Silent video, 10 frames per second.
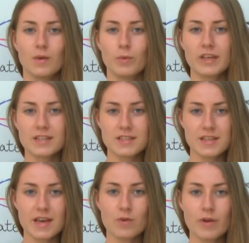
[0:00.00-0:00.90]
We can
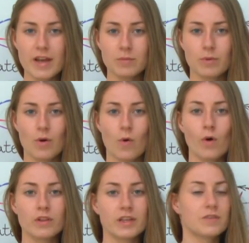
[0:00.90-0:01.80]
see a rainbow
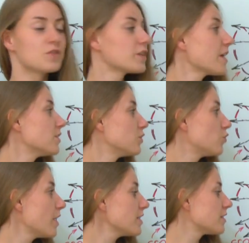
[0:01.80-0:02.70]
only if scattered
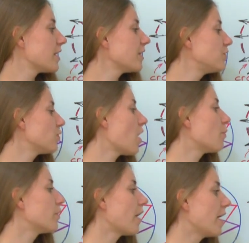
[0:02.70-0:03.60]
rays get to
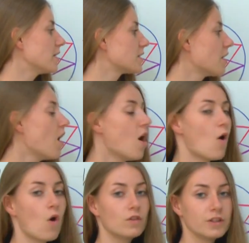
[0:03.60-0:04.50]
our eyes.
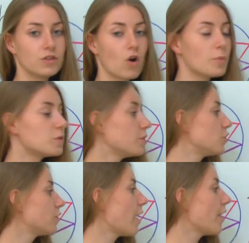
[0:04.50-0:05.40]
Only drops
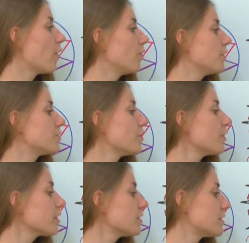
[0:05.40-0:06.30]
which fly on the
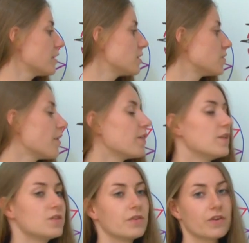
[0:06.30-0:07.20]
circle satisfy
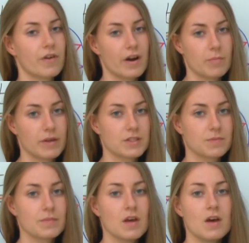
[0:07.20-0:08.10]
this requirement.
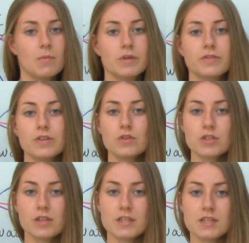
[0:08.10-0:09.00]
But we
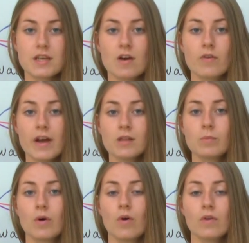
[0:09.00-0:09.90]
usually see a
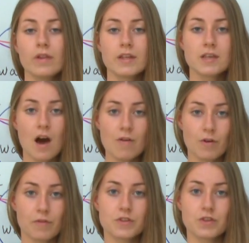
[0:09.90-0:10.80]
rainbow only as half
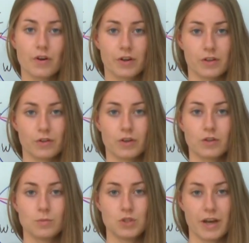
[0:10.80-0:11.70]
of a circle, you
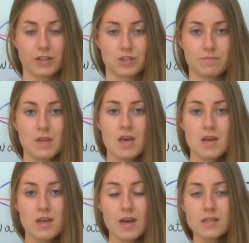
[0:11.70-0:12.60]
can object.
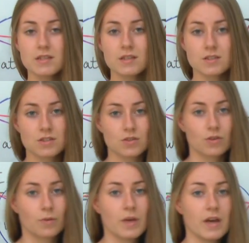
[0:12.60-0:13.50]
Yes, it's
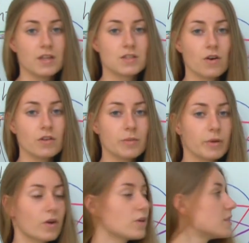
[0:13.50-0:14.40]
true. It's only
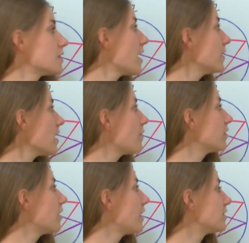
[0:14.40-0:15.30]
because sun, our
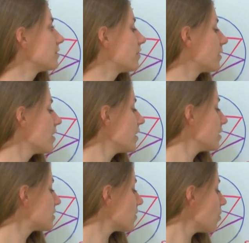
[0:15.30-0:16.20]
lightener,
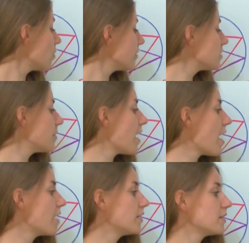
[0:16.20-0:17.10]
is always
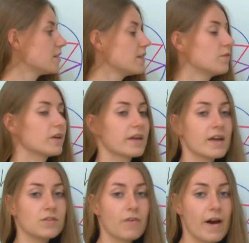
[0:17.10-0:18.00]
behind us and we
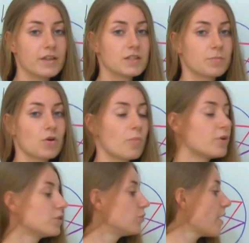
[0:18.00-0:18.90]
can't find
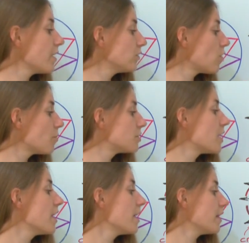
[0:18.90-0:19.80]
appropriate
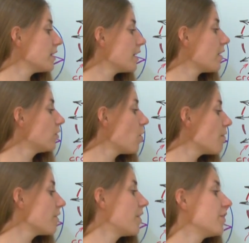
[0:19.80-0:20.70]
raindrops
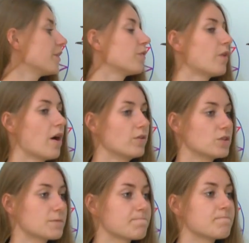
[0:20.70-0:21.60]
lower than the
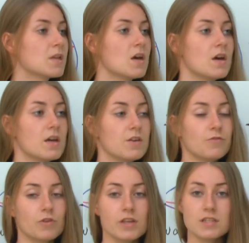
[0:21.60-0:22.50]
ground.
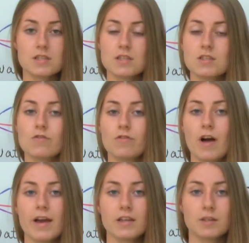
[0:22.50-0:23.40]
If, for instance, you
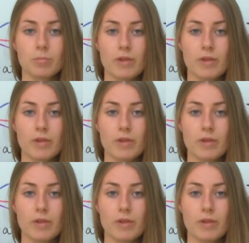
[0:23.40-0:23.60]
fly in a